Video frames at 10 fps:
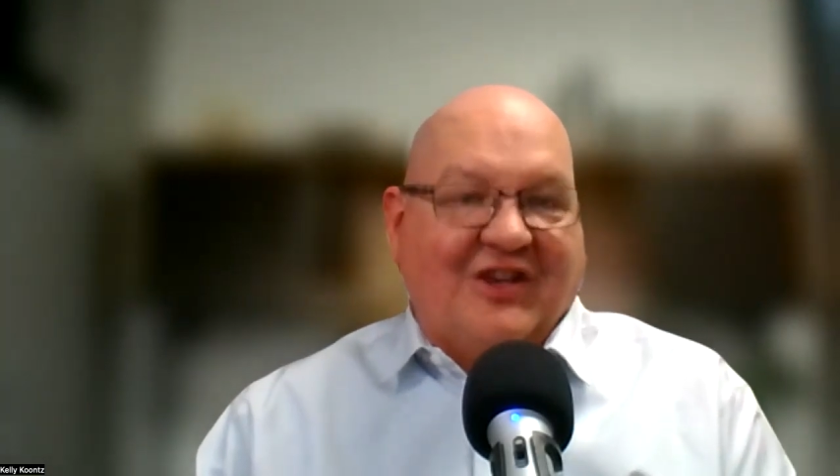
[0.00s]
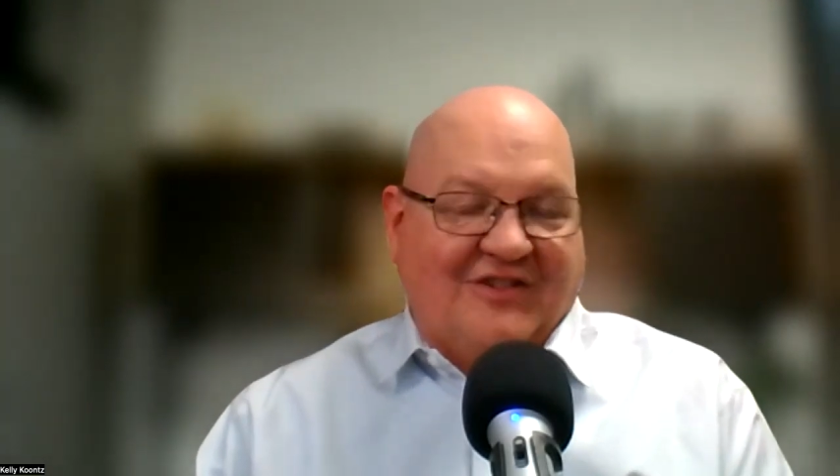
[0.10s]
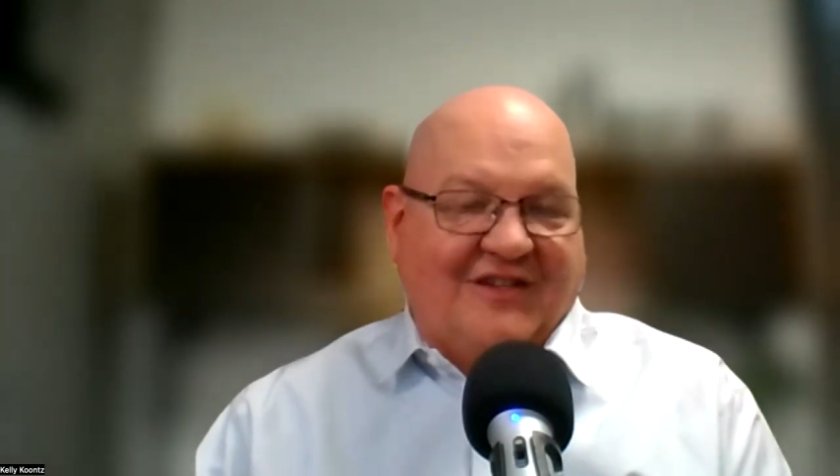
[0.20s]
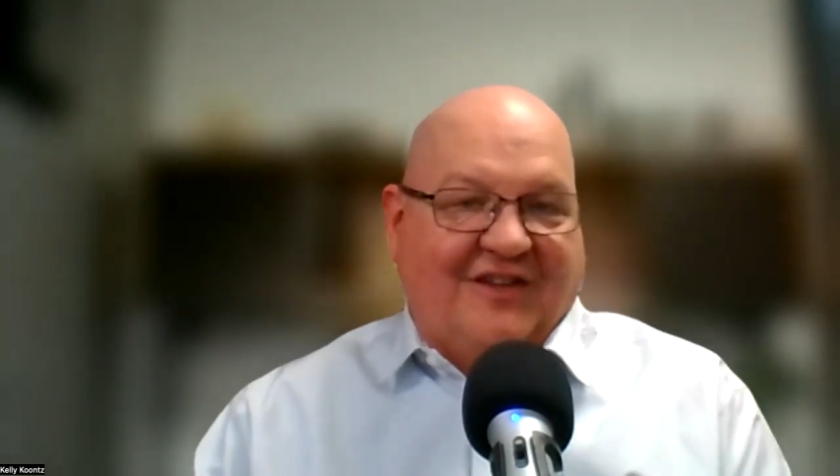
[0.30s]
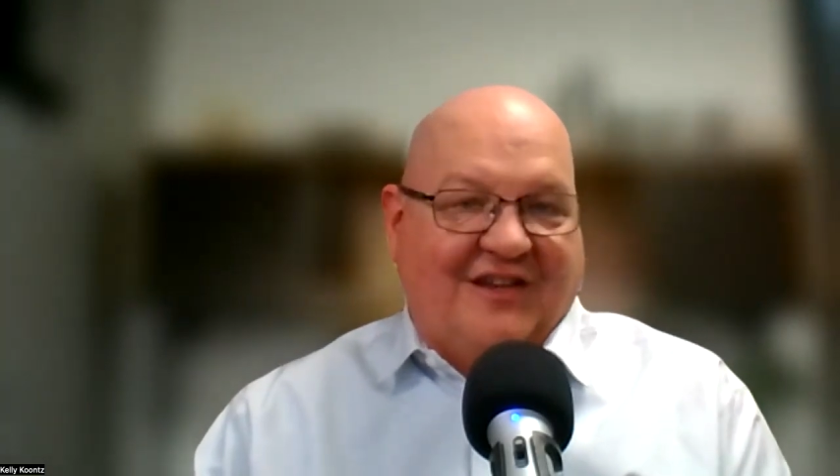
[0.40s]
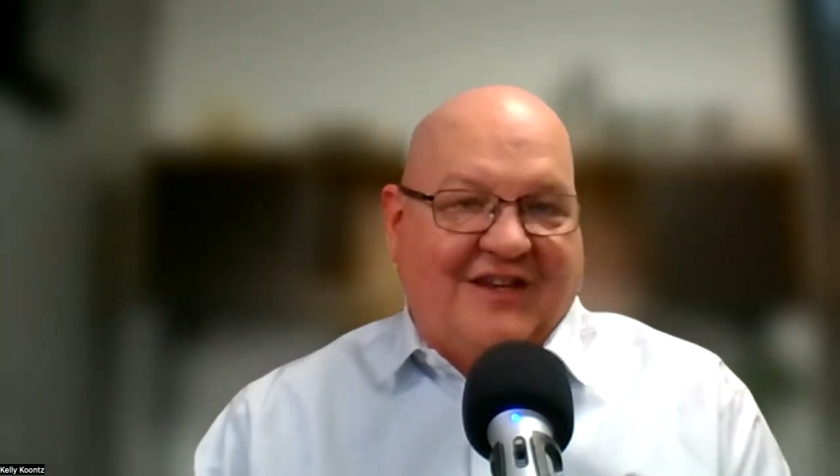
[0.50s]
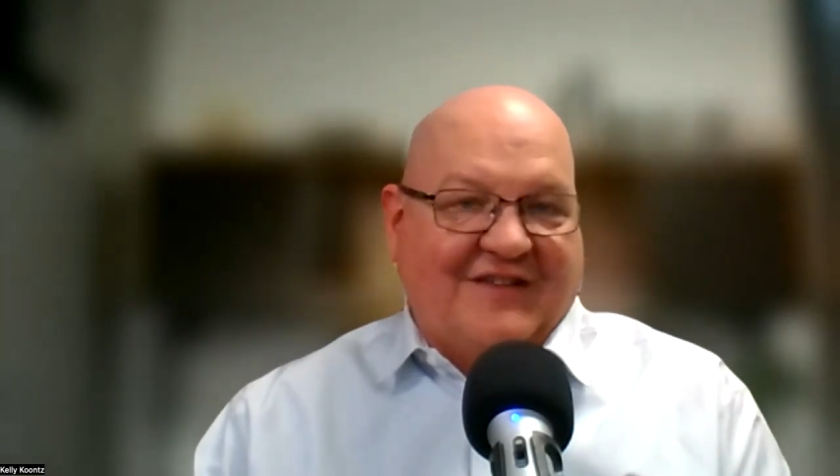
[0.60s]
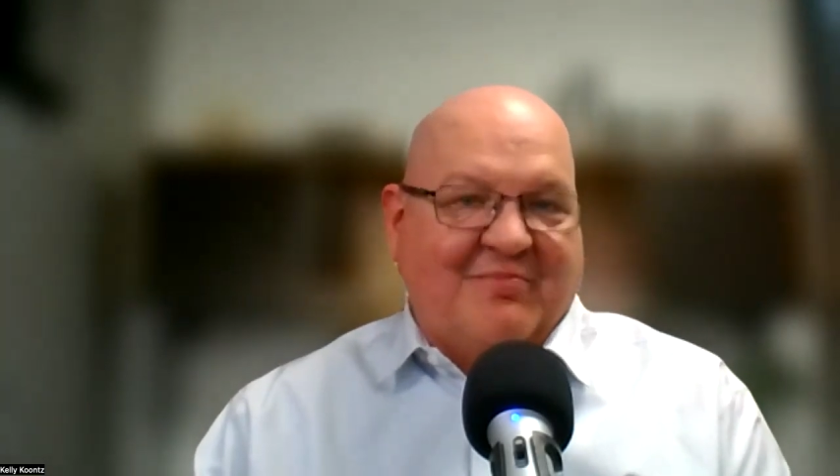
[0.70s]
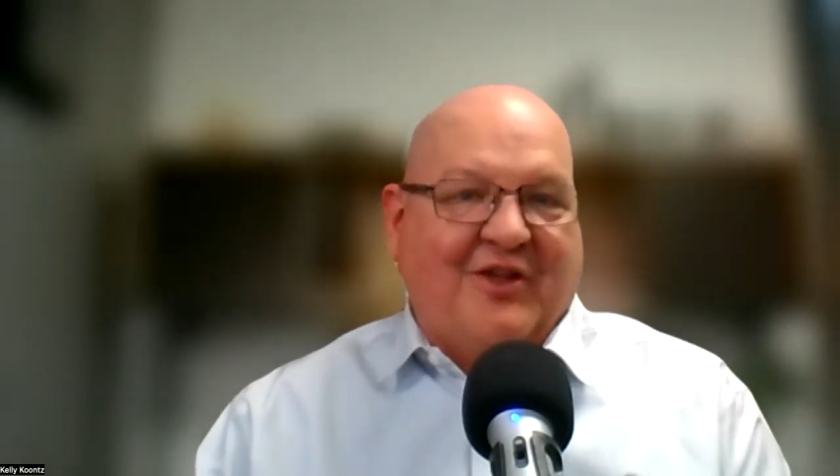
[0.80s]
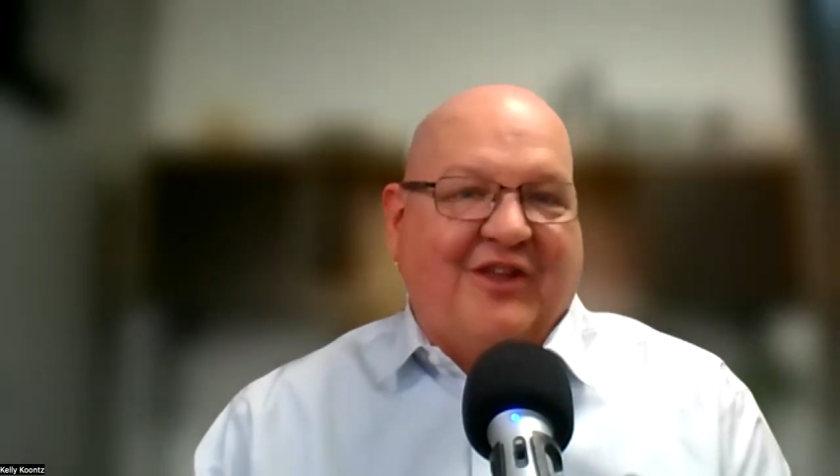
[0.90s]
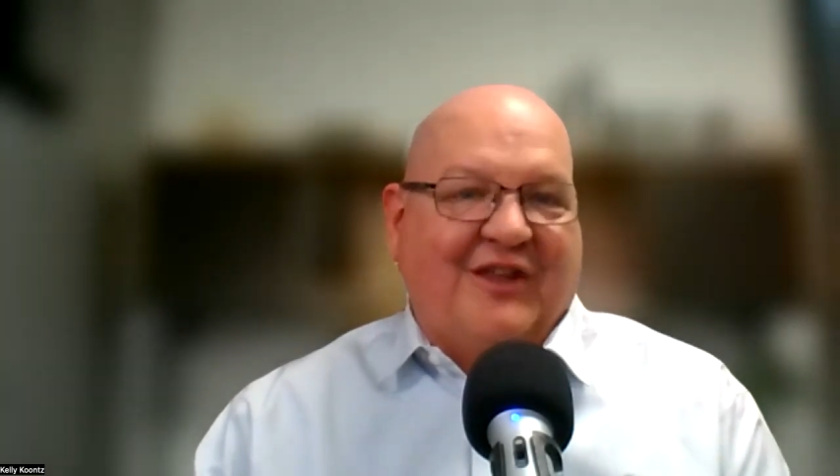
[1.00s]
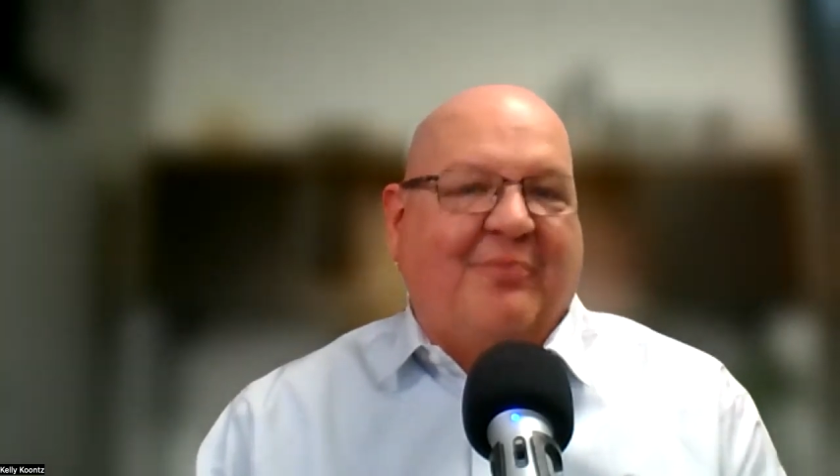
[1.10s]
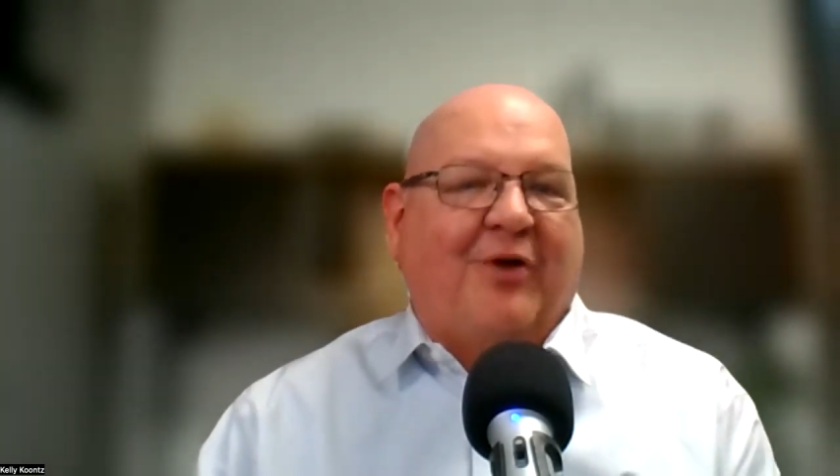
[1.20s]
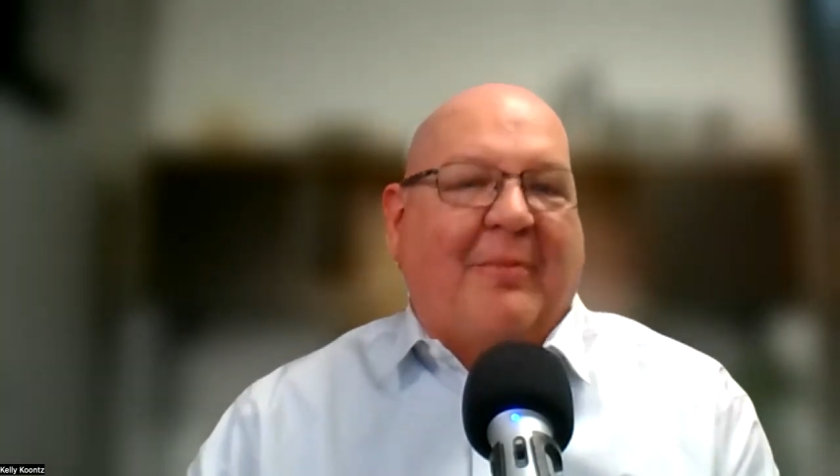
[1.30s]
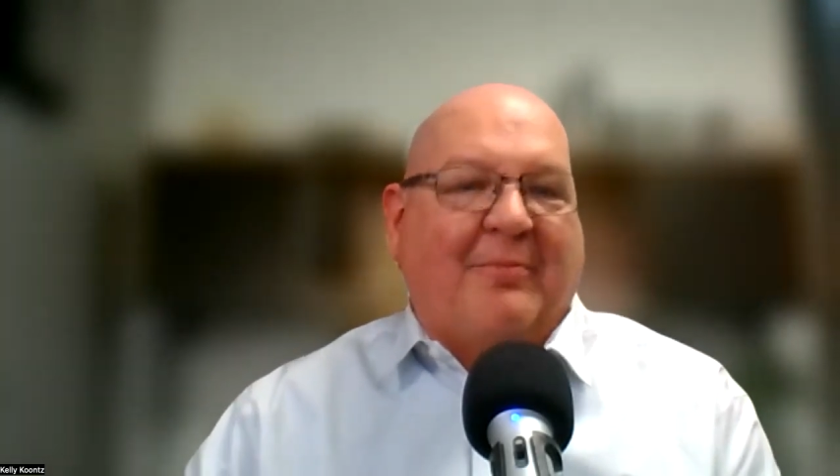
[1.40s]
utility is billing the
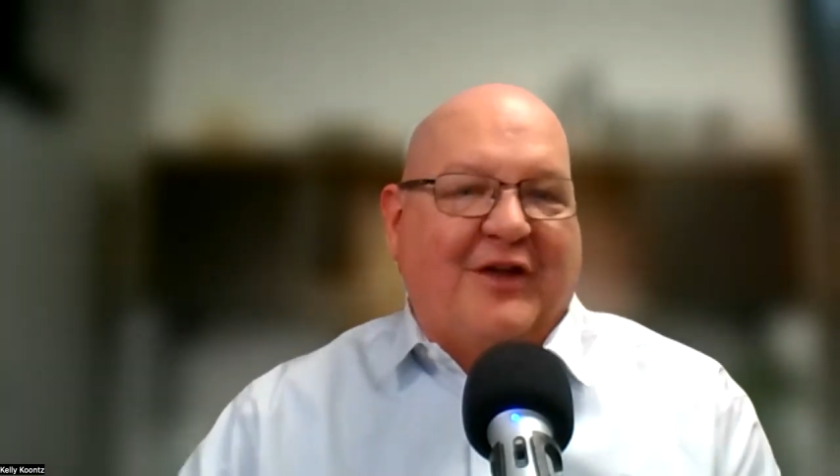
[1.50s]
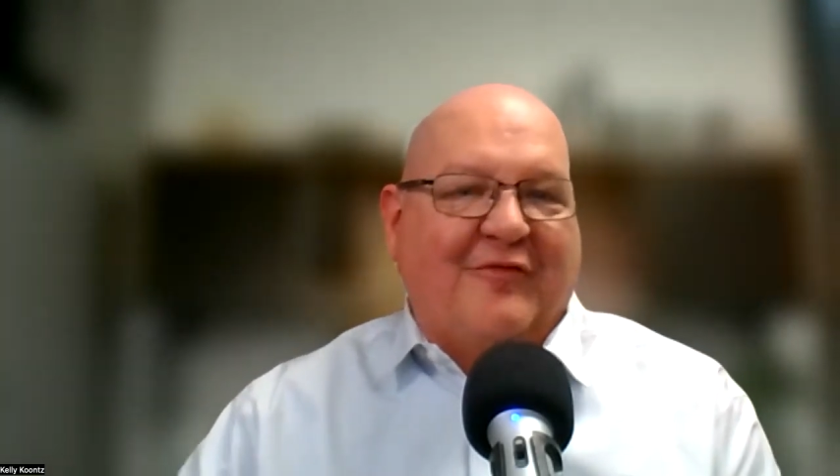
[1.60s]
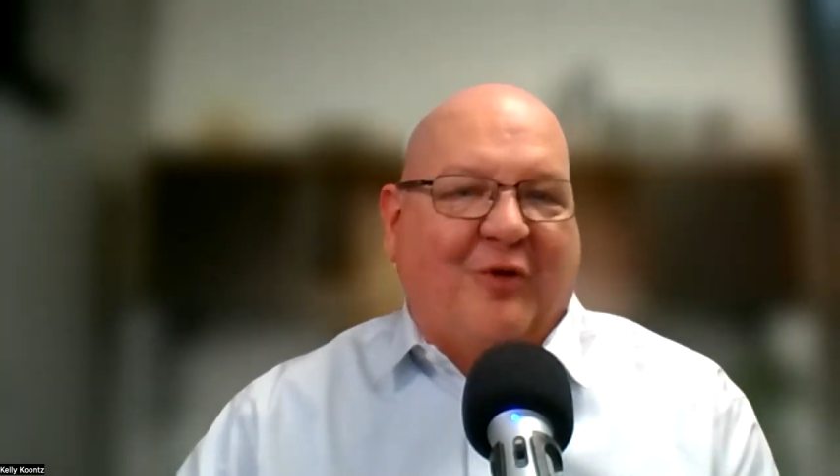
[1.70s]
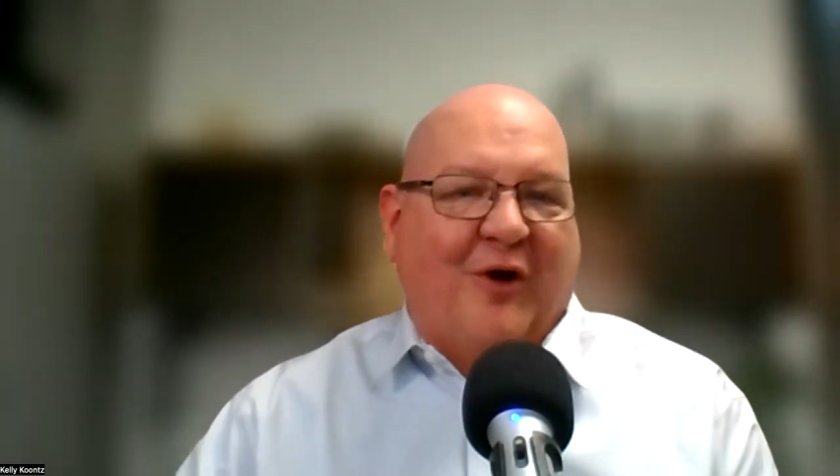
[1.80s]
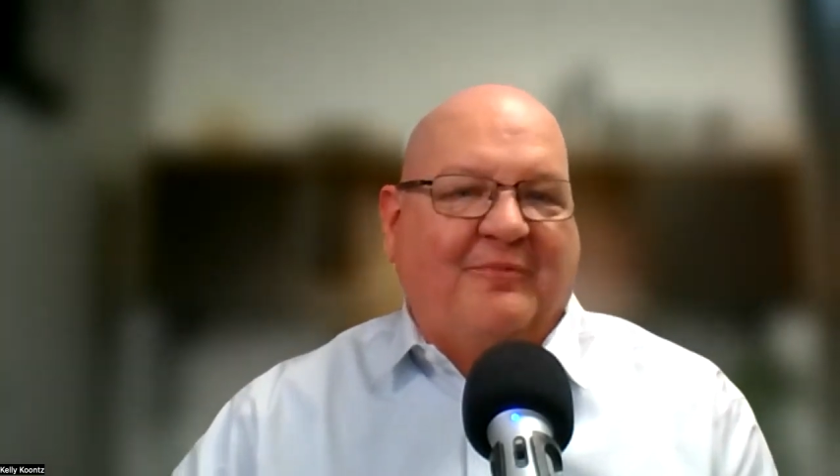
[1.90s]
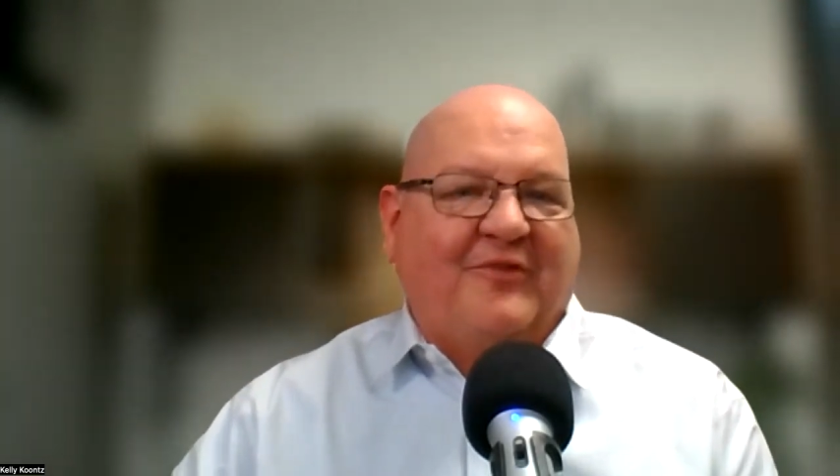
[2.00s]
property for.